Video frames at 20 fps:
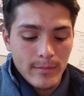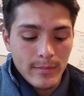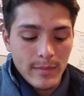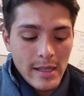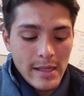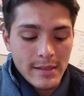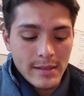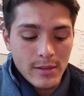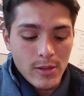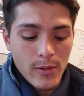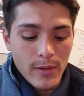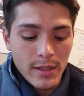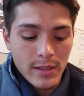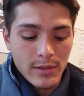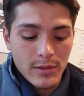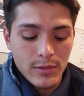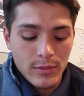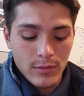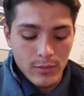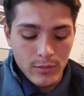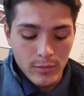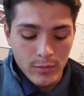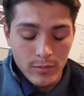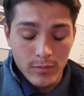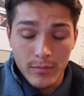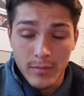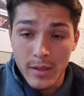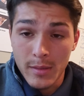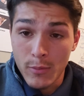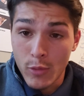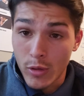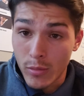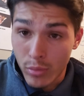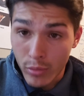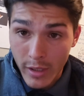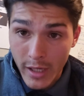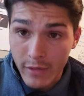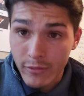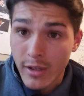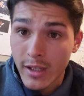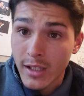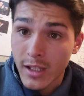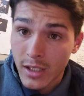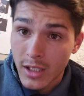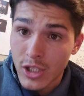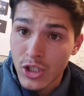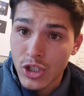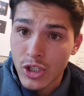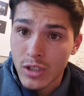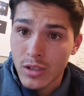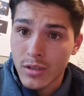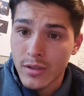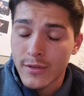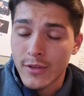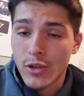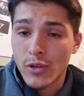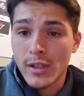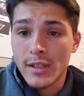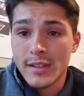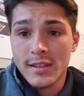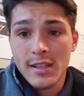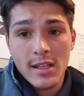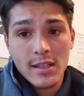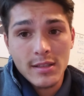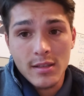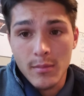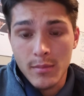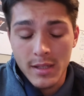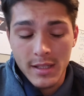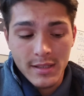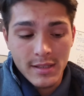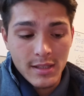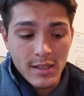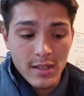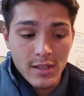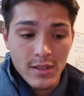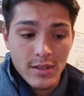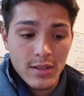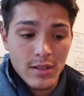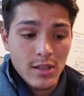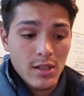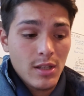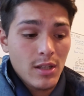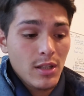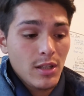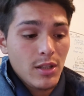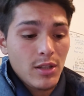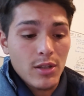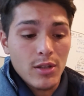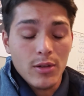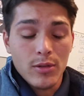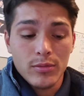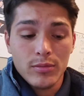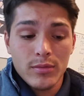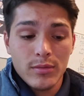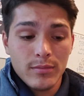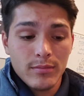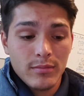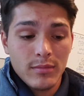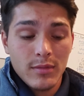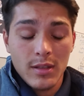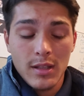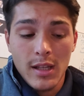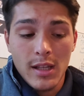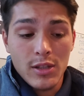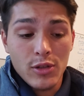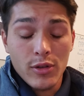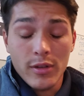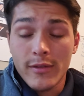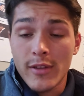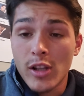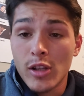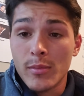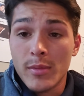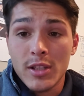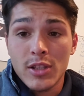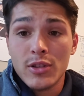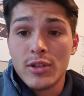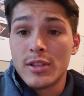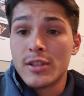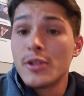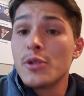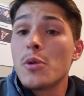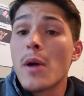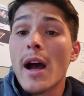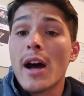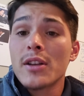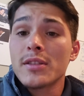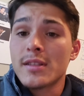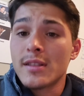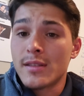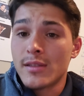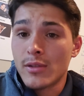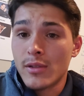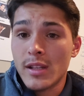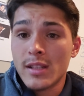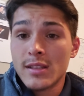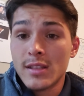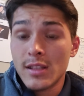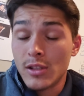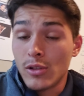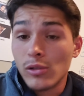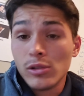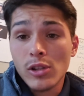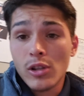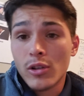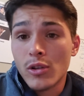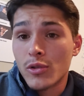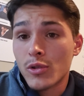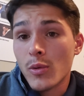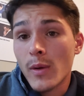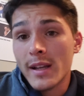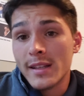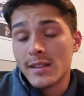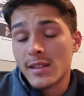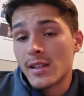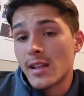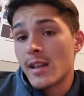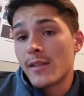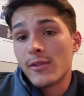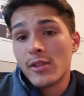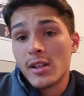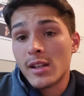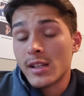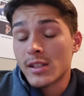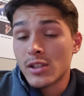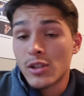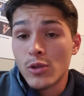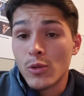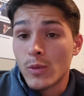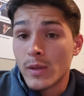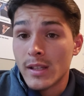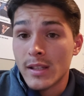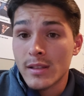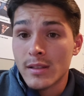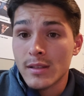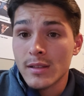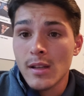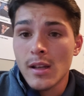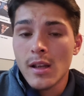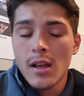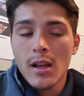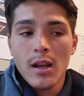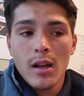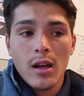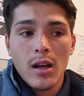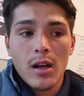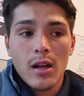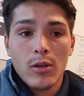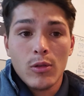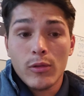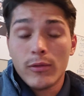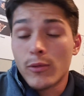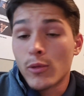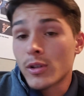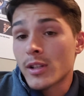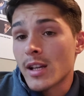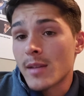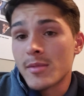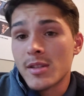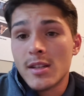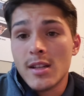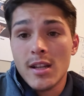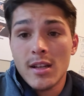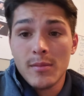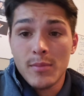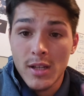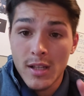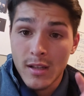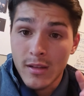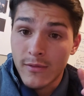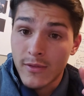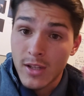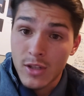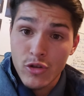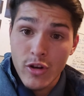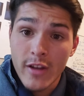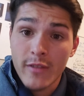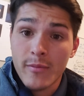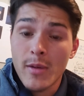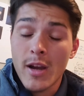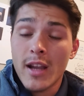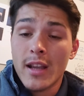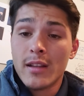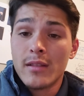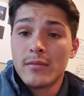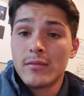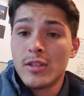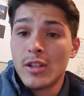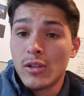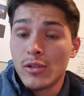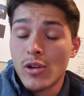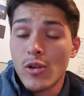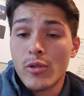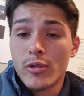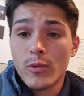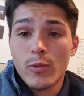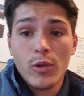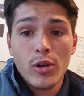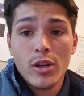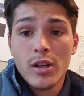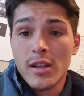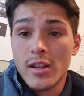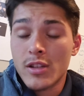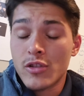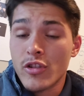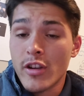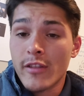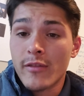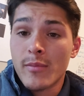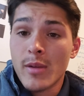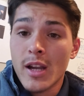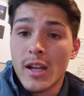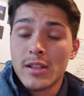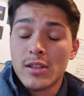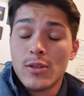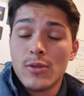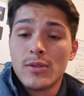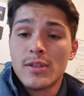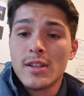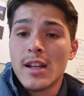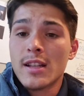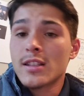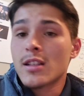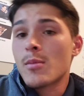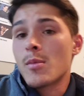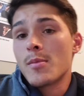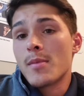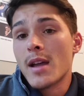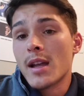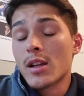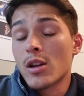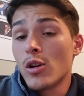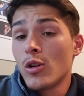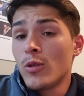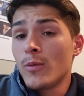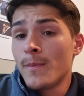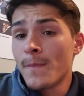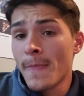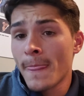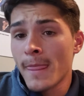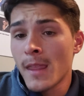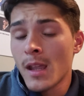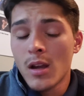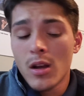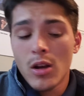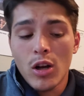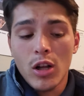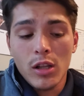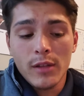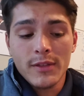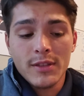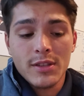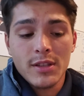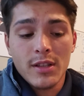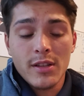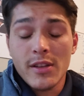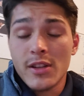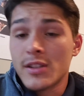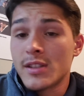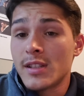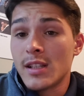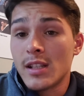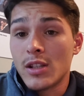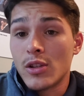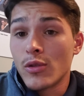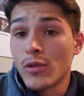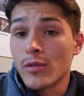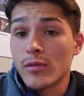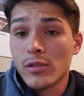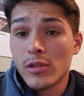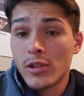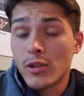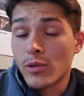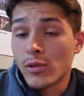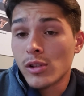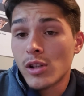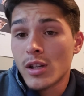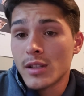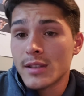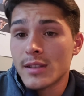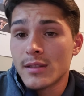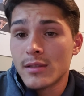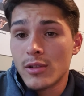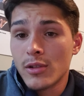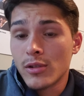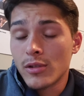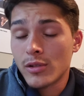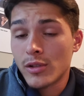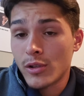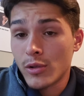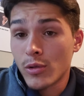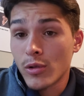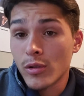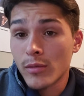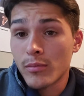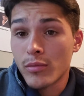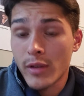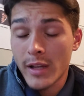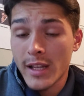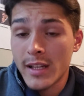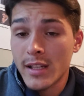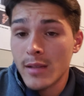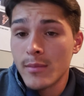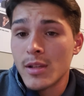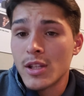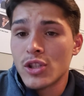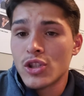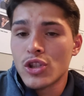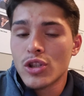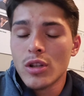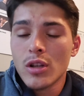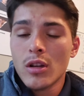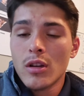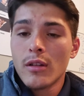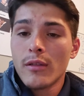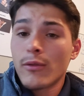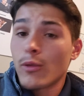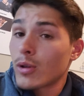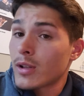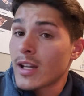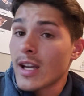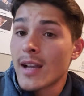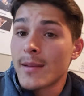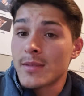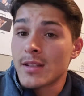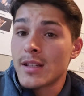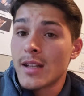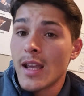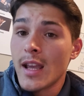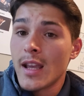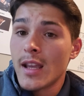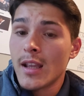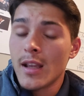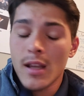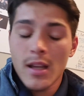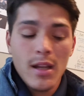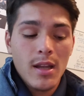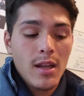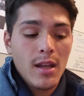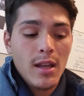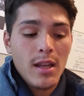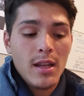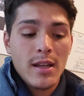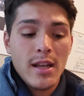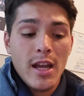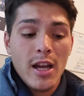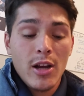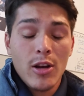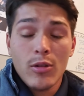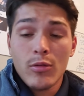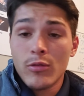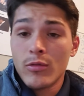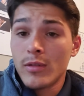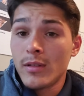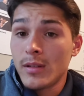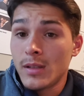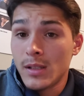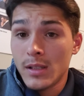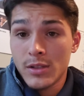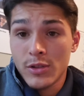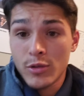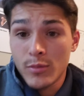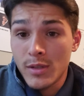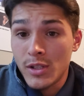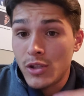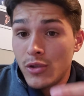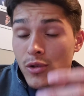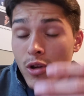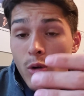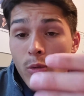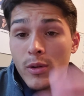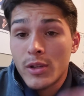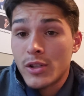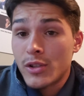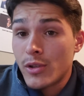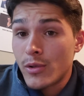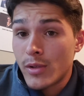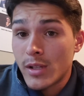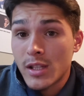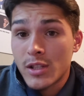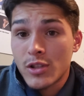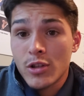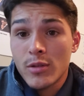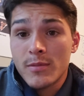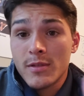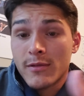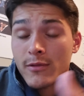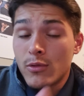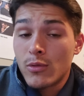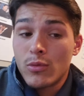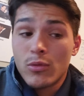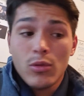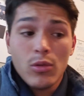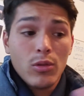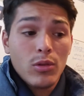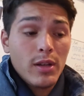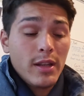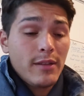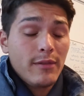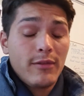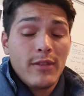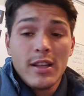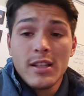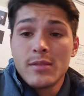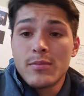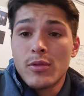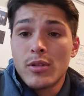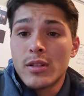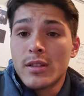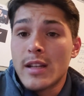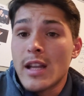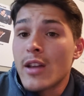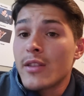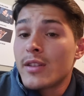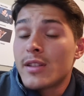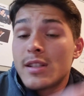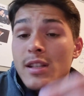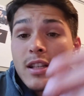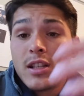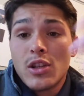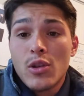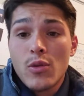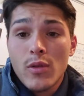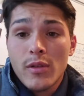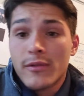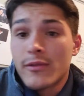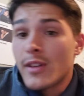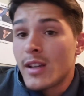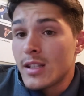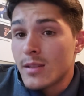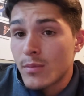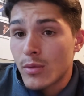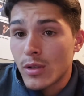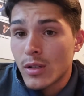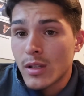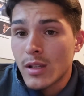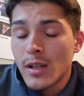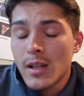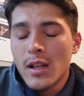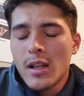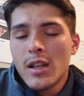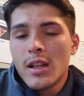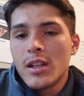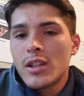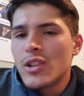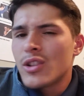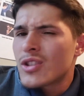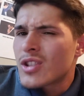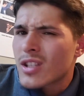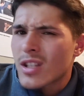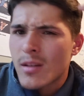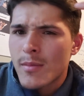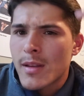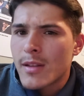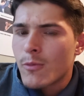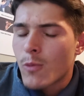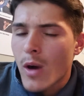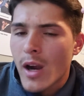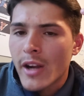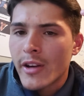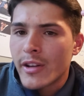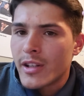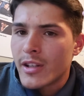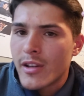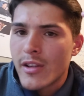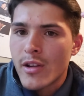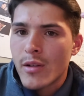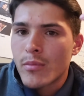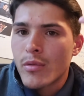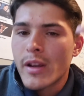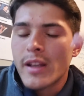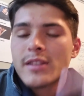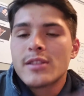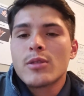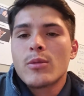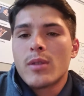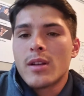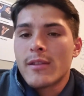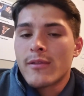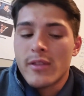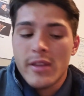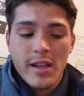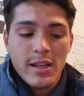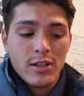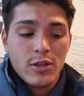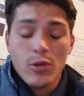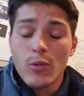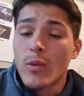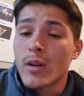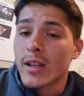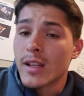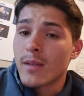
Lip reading: it's going to be more brand recognition. So let's say somebody sees, in your development you did 2 houses, so they see your logo twice a day for the next 2 weeks, or 4 times a day, depending if they drive by it, going to work and then drive by 2 signs coming back home. All of a sudden they're seeing your brand image 4 times a day, and now, assuming you know what you're doing in terms of Google and Facebook, now they're seeing you on Facebook. You're just going to be wired into their brain, so whenever they do want to